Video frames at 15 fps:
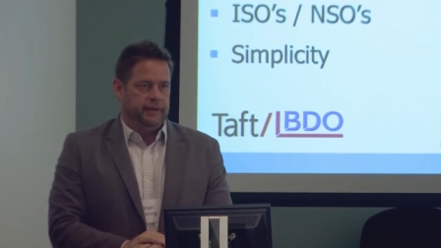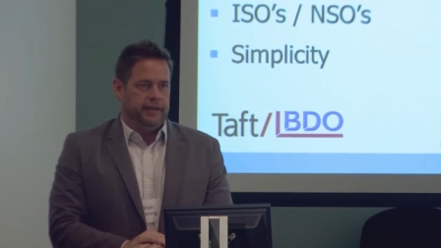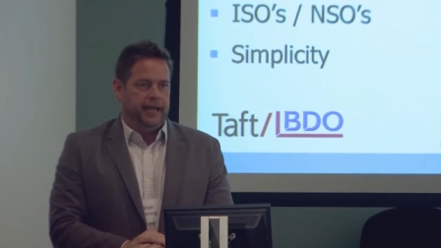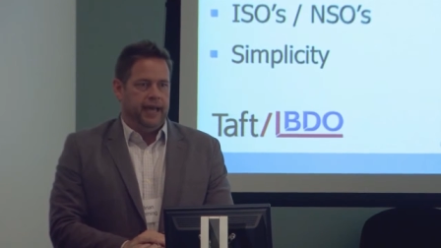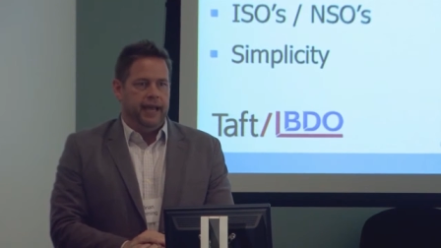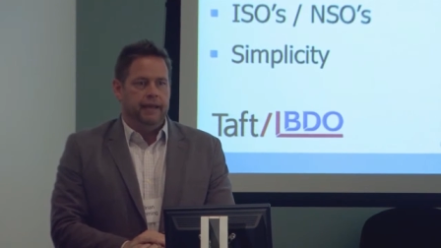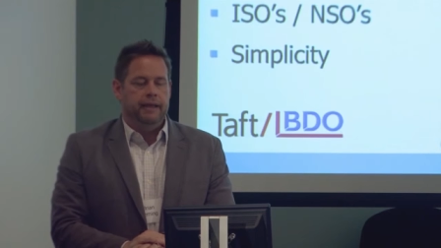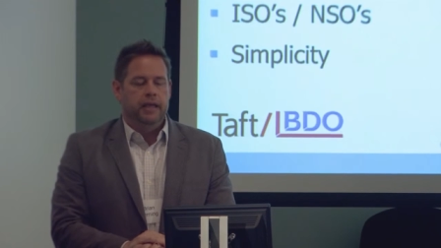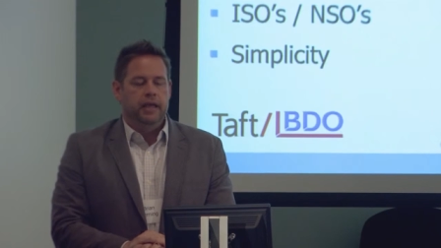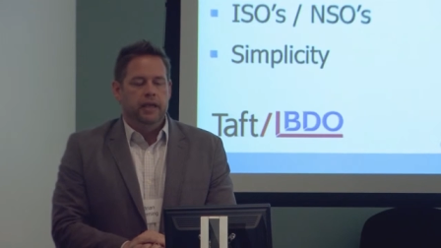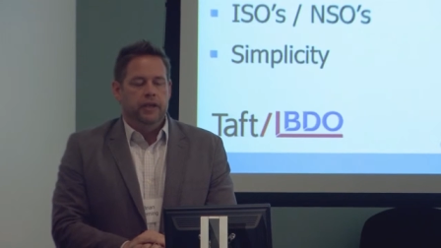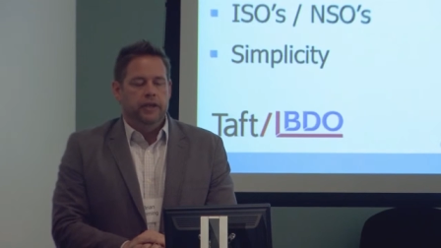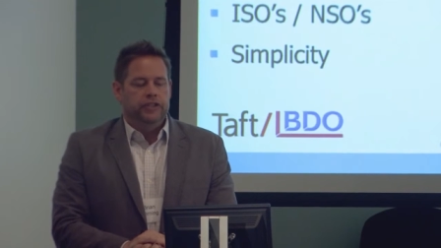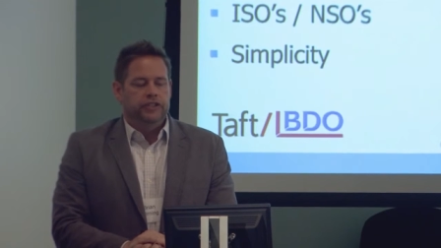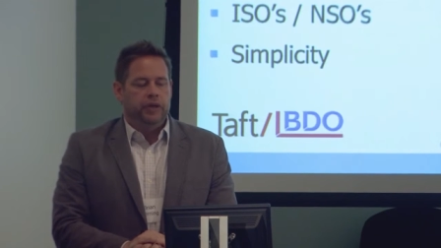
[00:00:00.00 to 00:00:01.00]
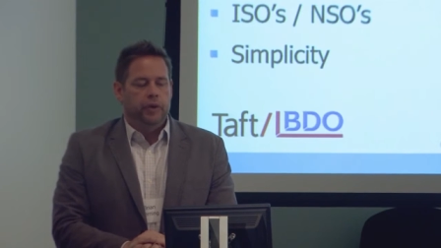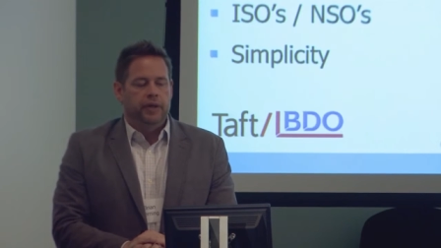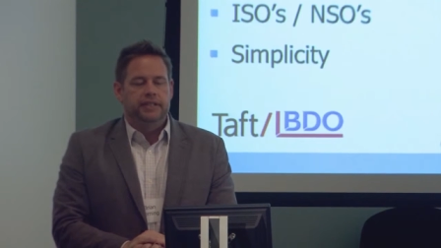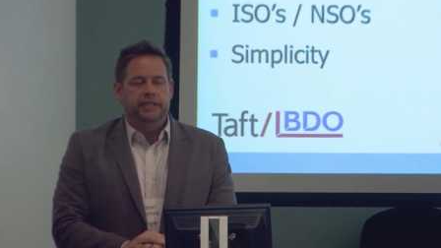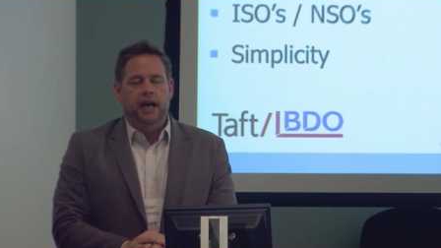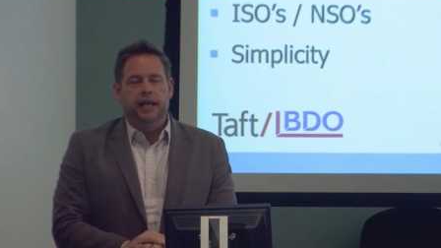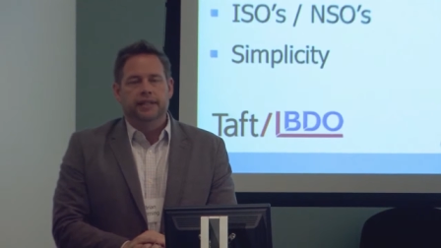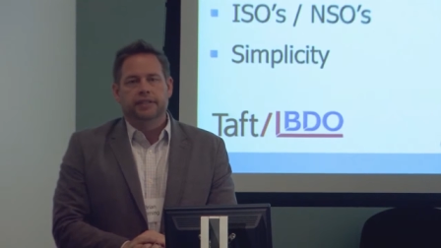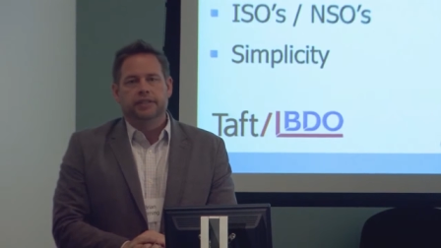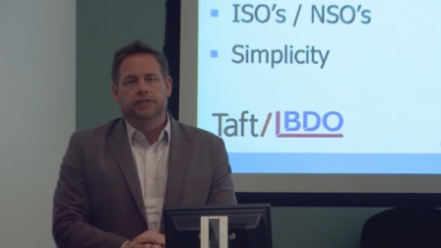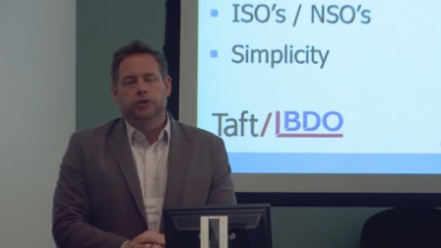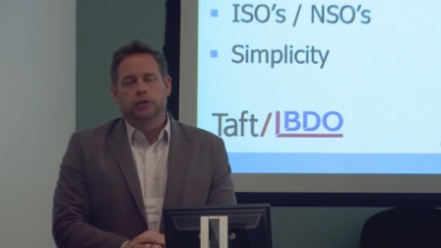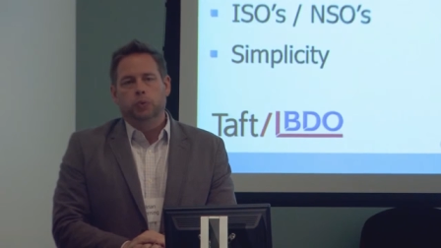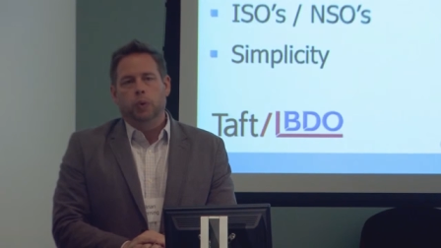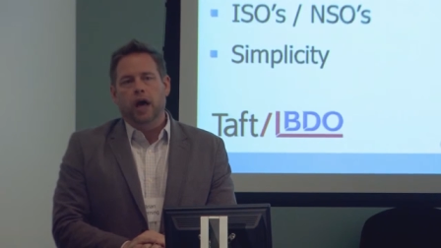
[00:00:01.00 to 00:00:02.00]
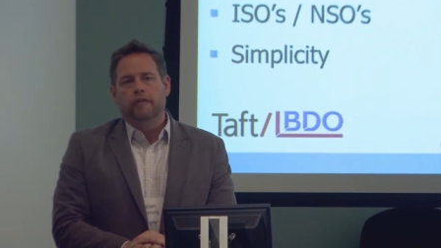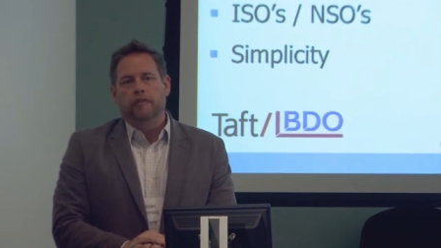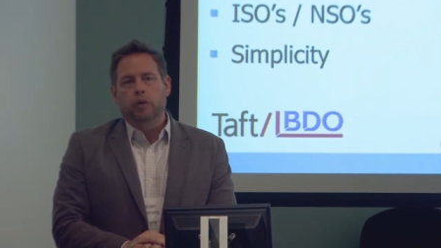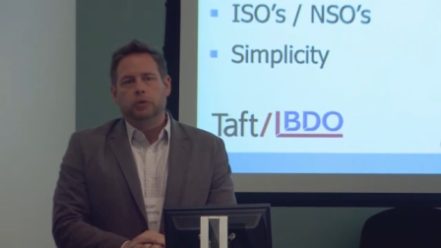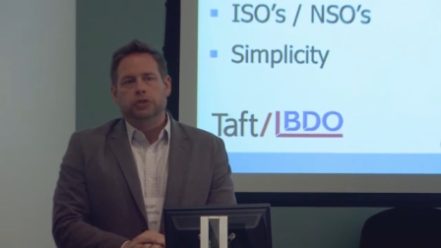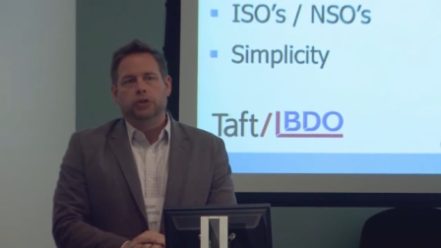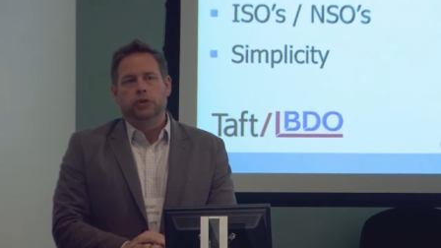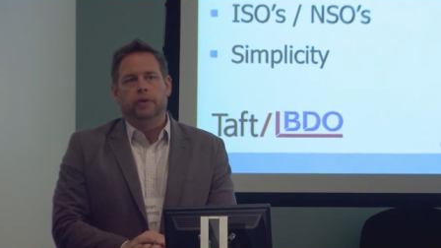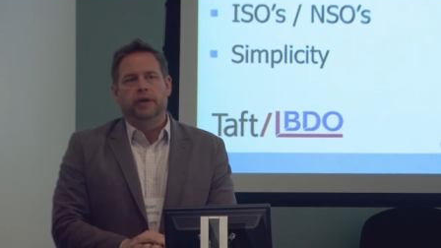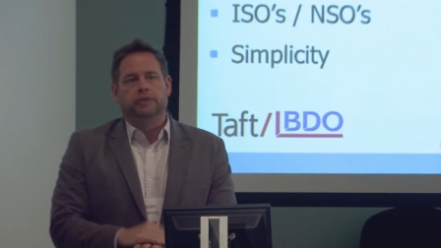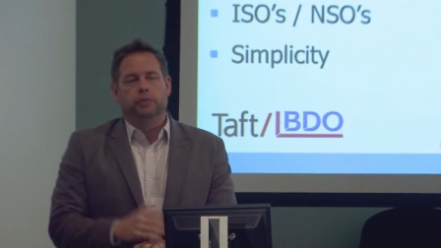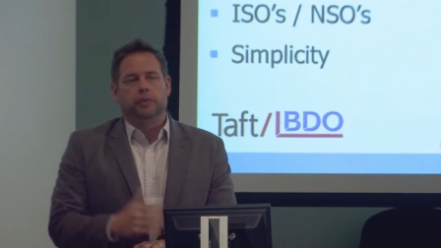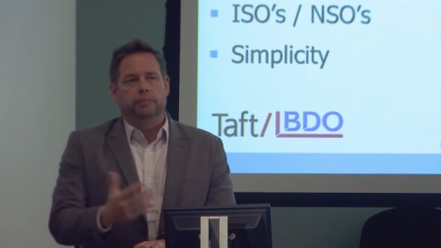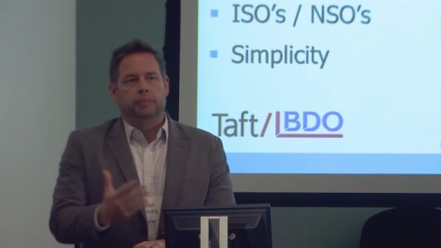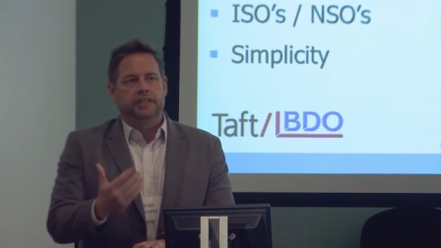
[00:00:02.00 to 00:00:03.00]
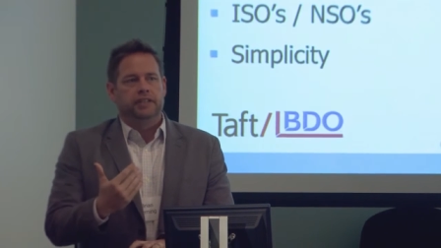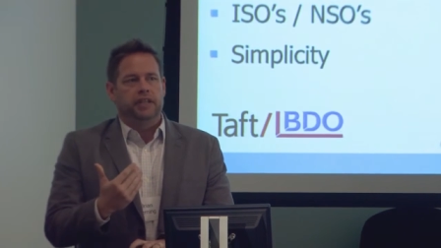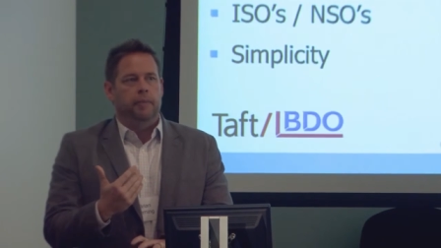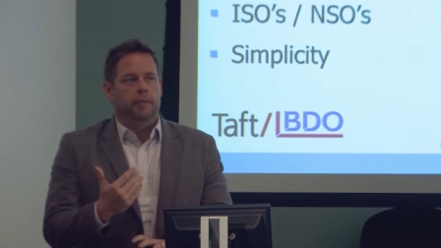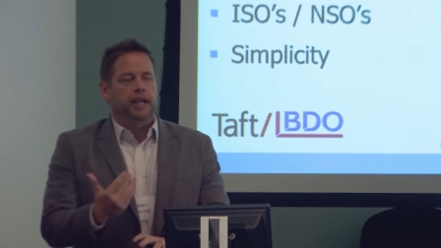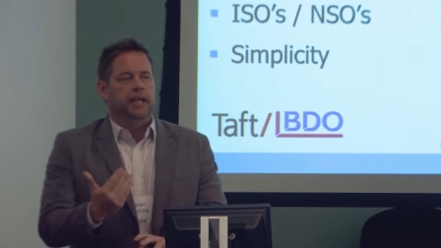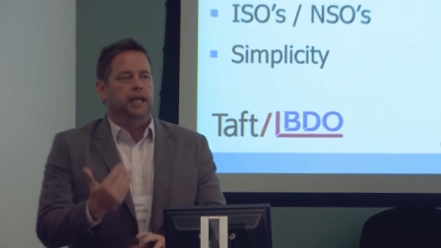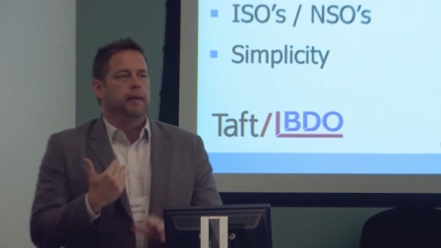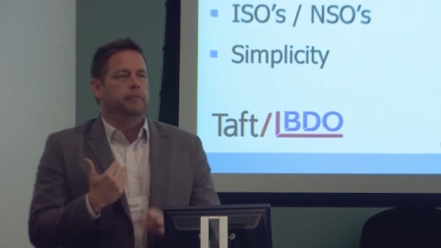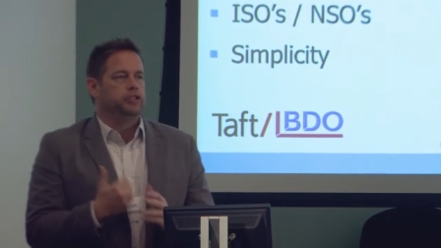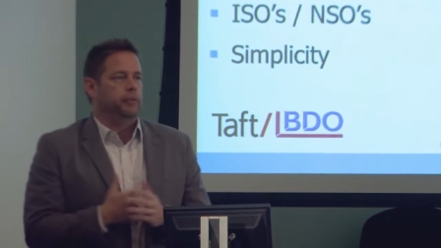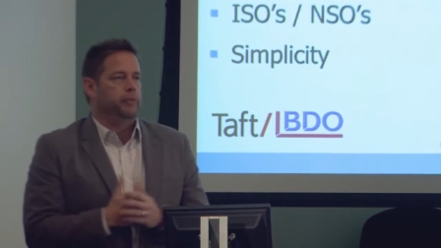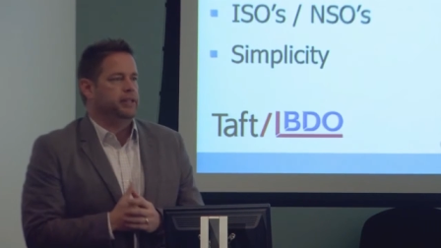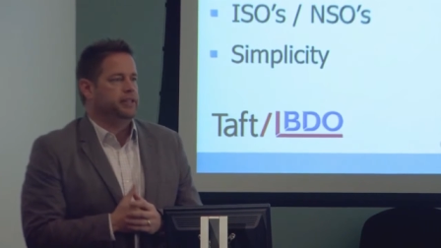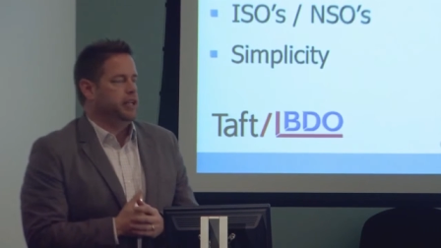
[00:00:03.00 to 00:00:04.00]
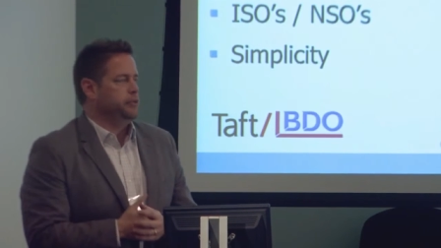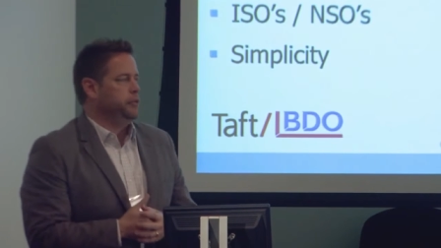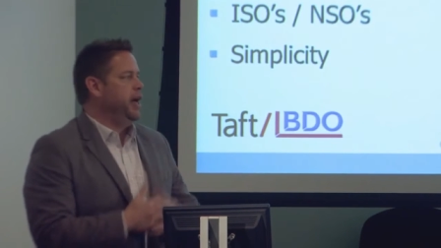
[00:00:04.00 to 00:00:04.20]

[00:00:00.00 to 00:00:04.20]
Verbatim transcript: Okay? So it doesn't, so 1202 is when somebody comes to me and says,